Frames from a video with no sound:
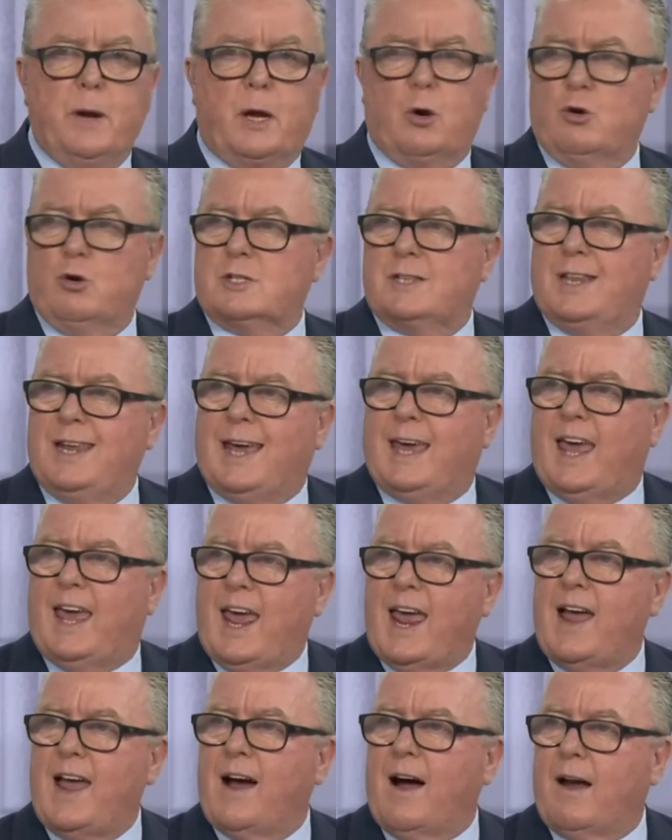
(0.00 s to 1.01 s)
because they
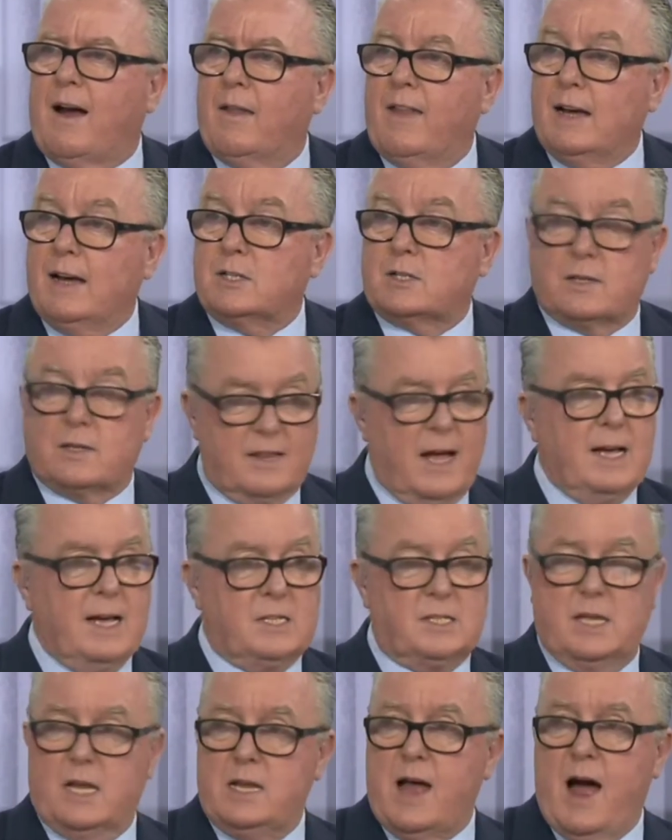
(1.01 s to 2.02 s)
care. That's
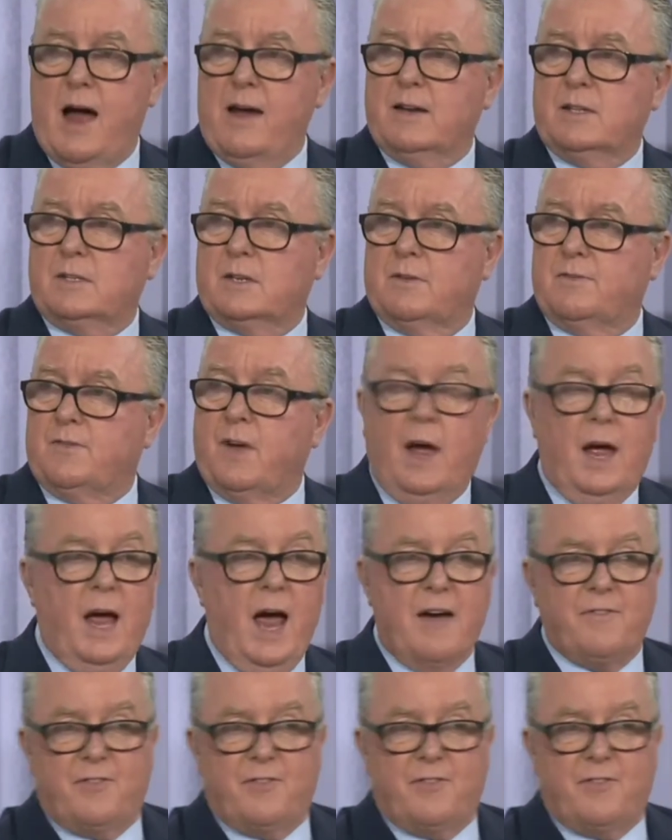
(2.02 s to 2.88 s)
the narrative.